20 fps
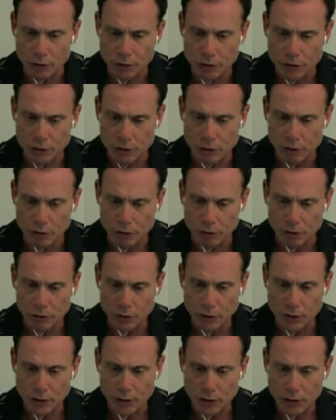the stores,
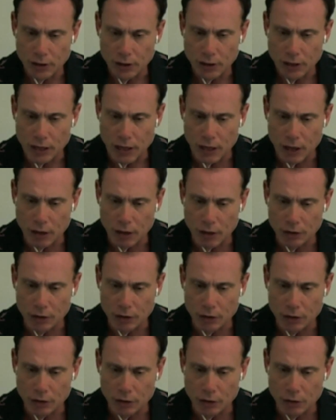how do
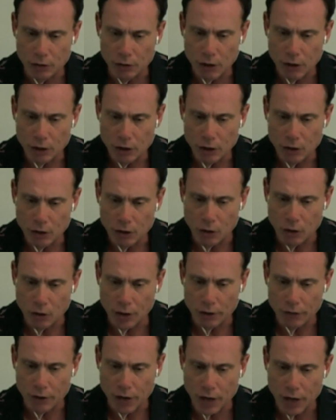you
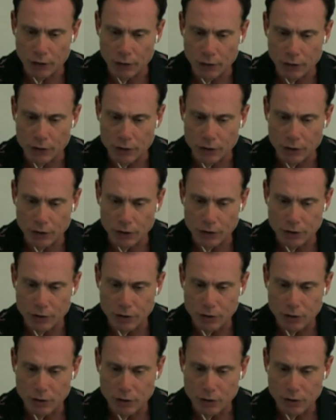quantify the
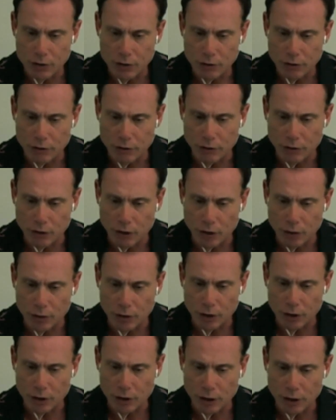results from
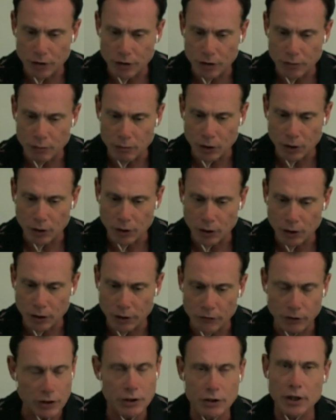the content marketing
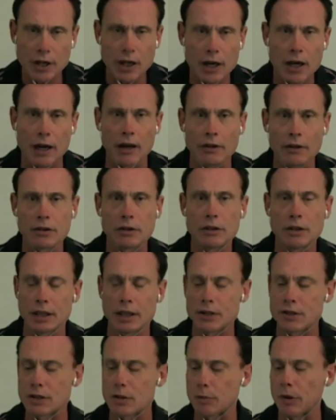effort? You can't.
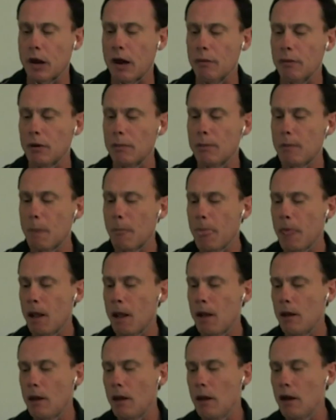That's the problem.
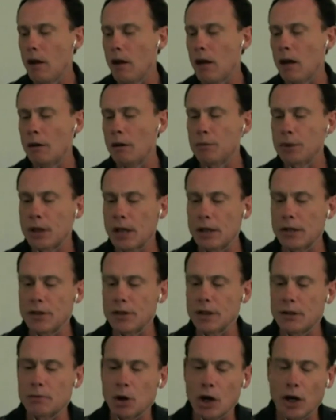Uh,
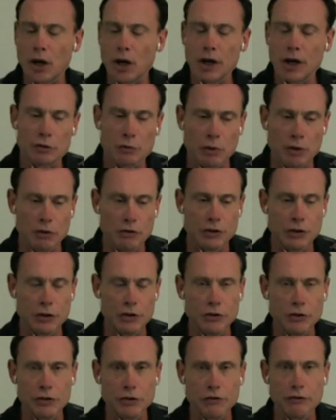content marketing is one of those
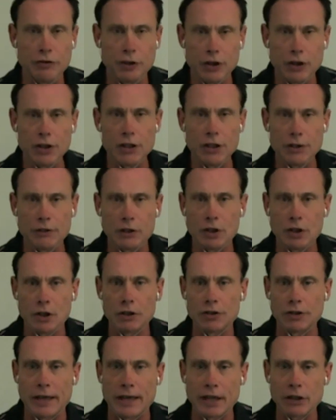things that's very
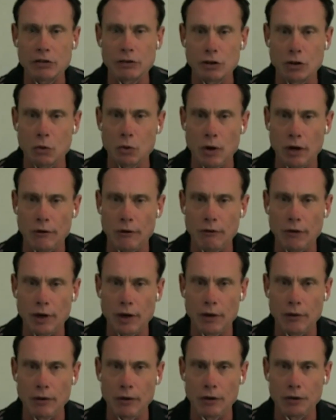difficult to actually
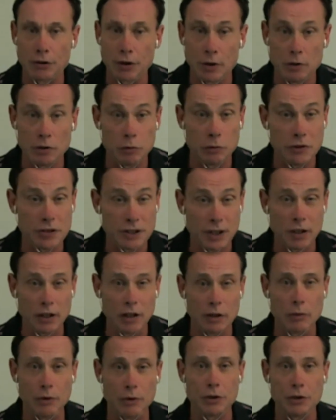quantify in real terms,
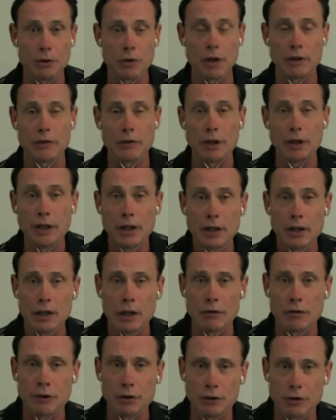particularly when you have a
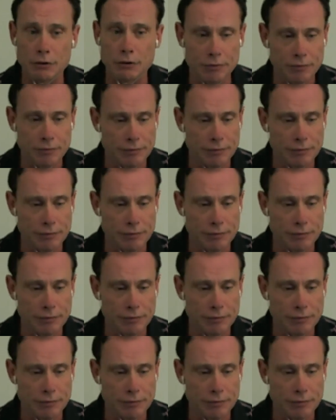if you're